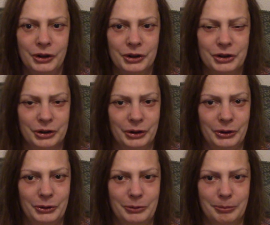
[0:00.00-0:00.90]

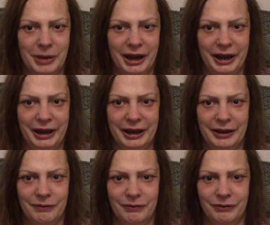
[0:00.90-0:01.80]
So my
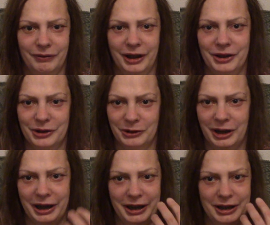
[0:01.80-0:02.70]
under
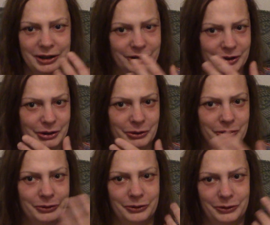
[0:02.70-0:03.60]
eyes look sort
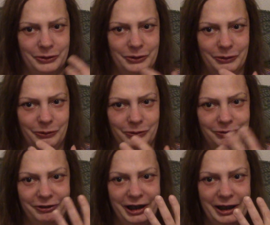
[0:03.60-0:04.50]
of
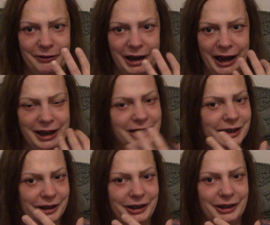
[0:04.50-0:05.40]
really red,
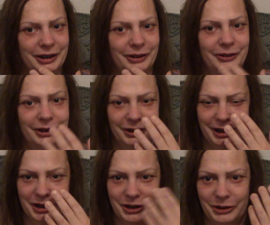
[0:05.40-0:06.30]
you know, it looked
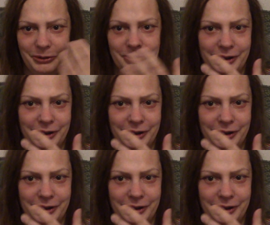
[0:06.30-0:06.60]
like 2